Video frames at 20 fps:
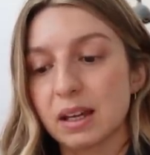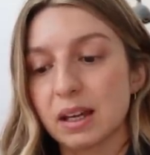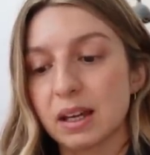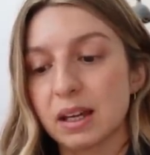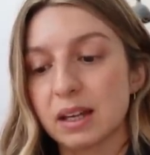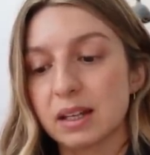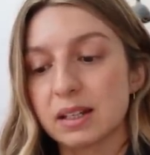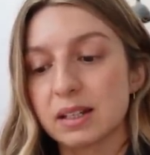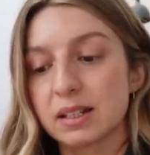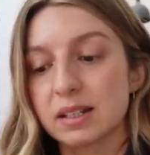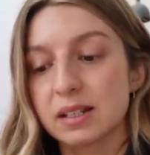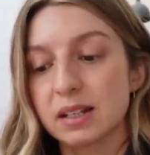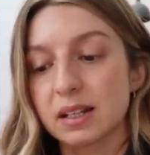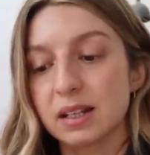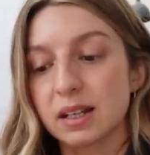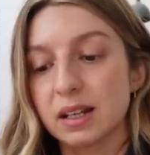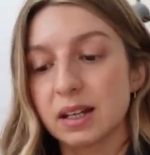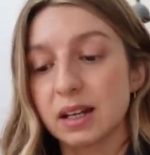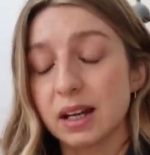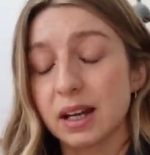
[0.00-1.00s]

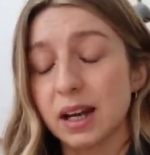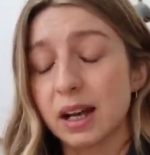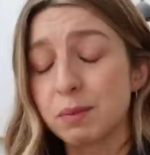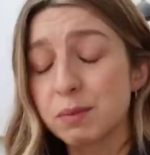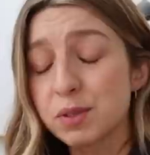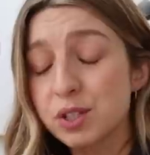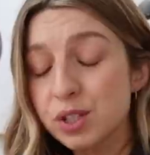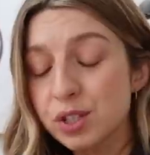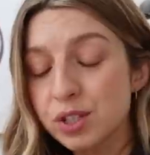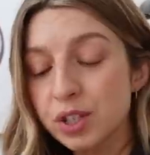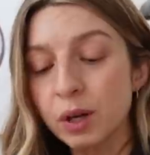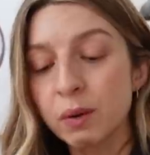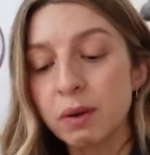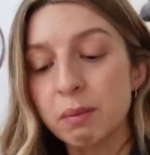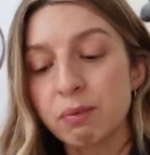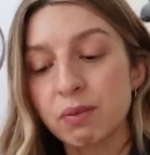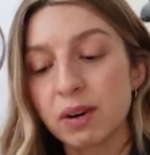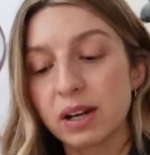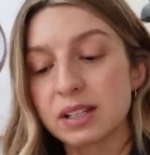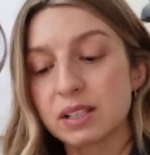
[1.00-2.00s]
I'm so
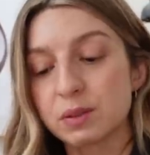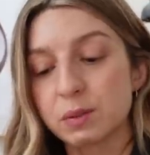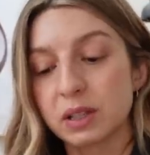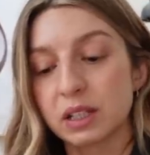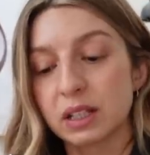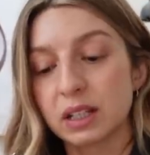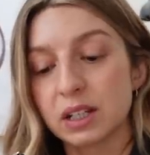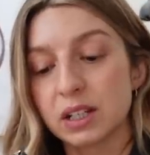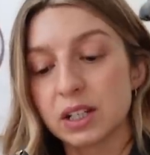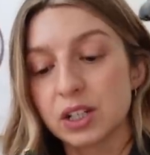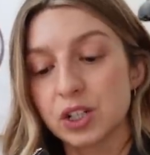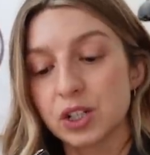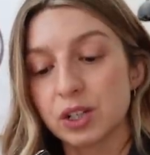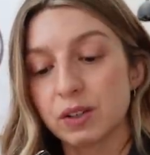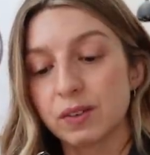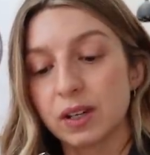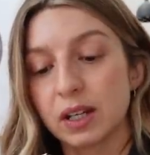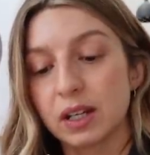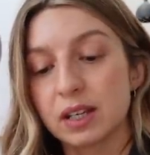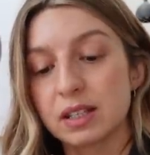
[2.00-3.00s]
impressed with the condition
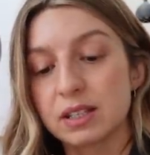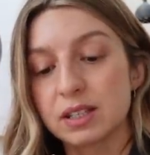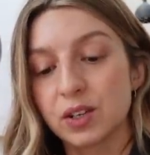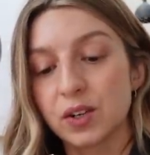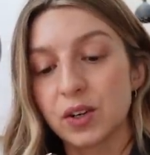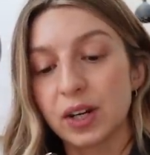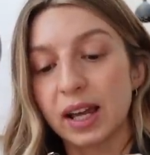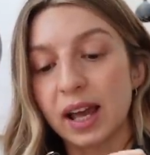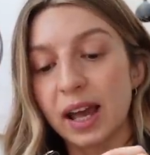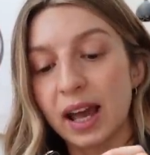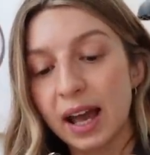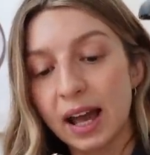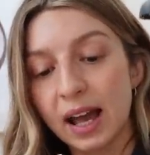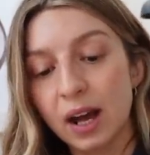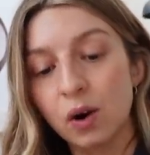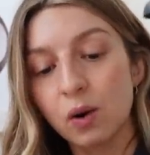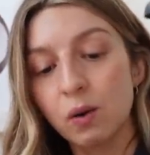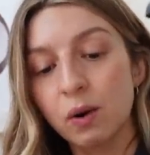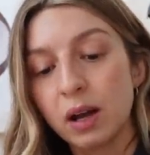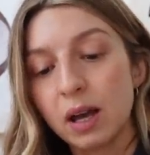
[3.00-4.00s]
of it considering
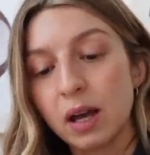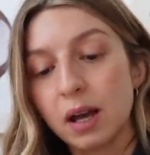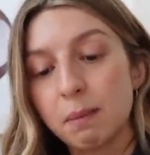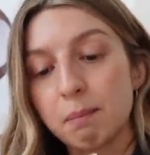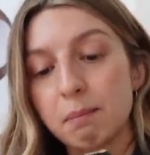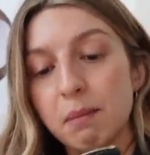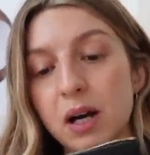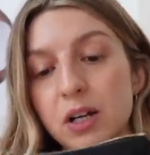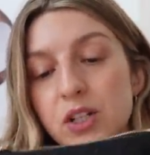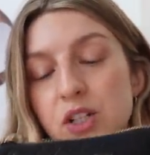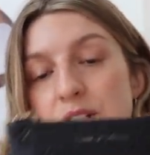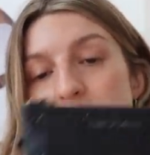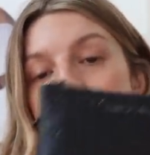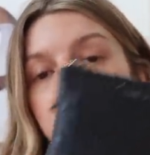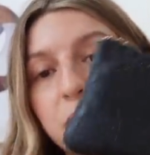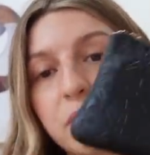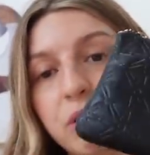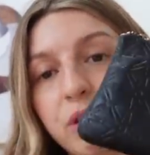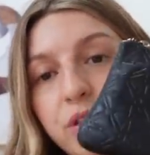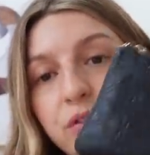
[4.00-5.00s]
how much it
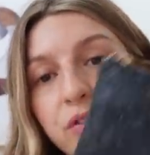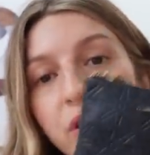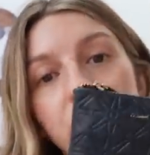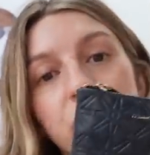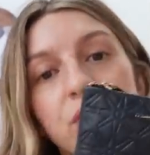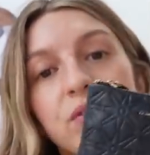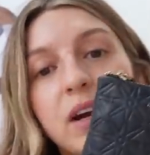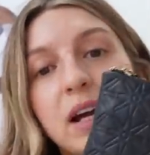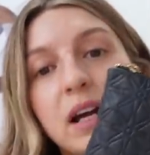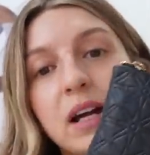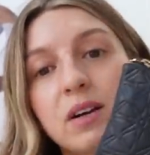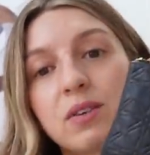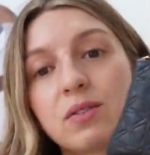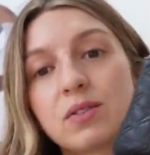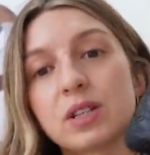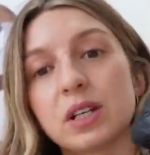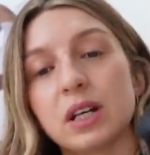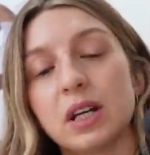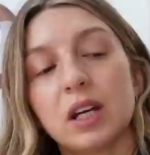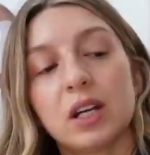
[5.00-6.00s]
has been thrown
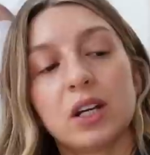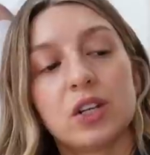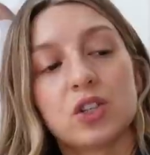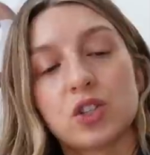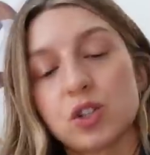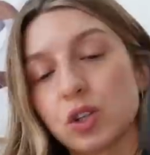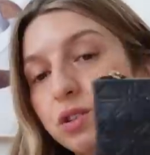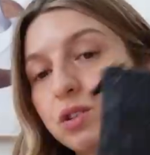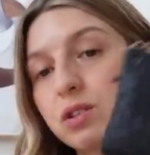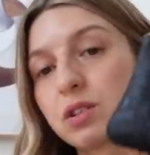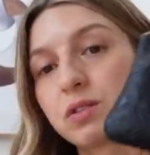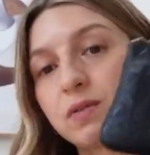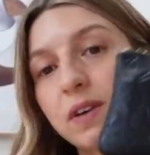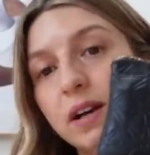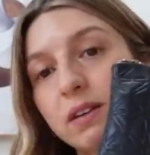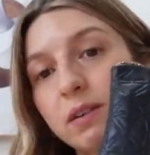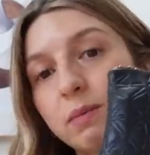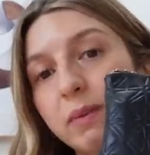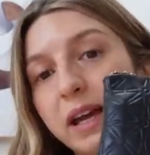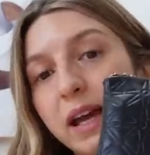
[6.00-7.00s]
around, jostled
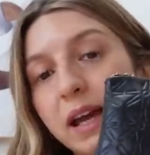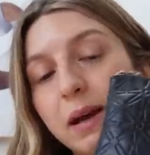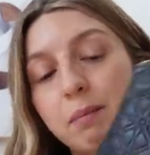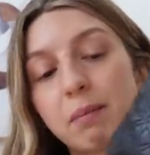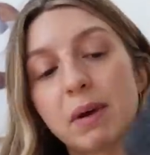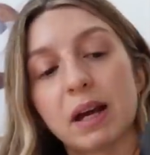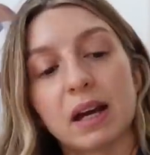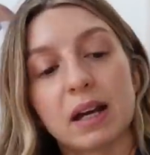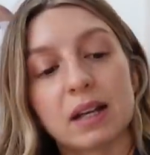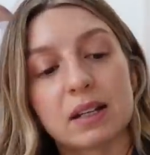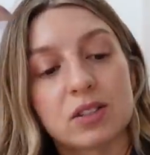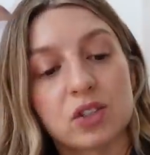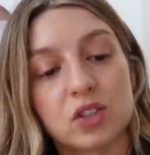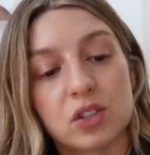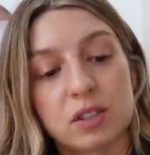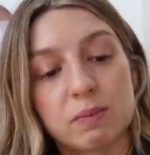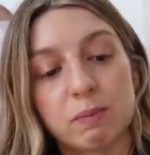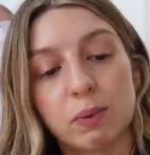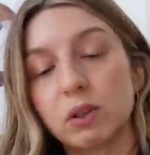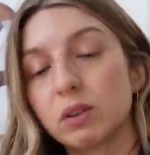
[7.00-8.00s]
around in my handbags,
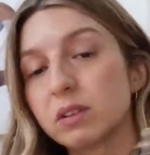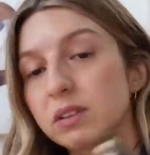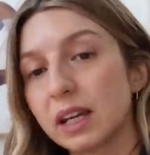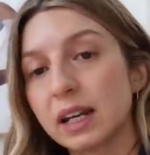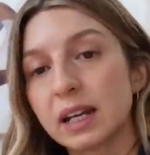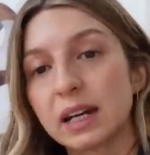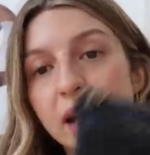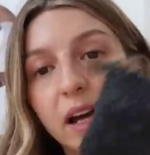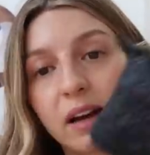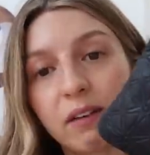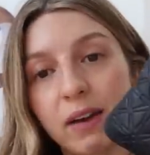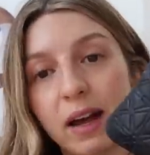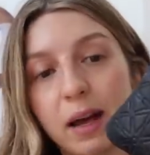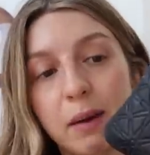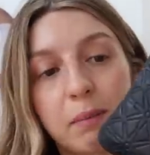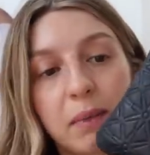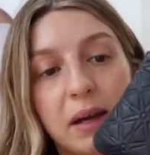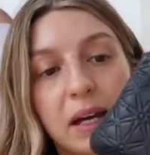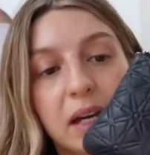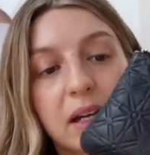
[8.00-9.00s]
just pulled in and out of
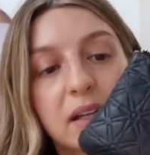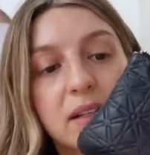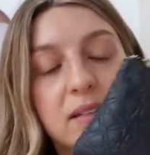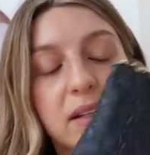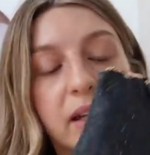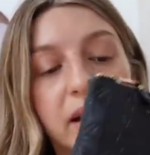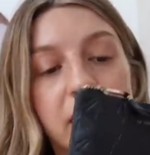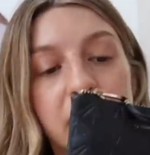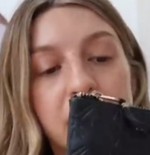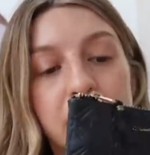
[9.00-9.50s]
handbags.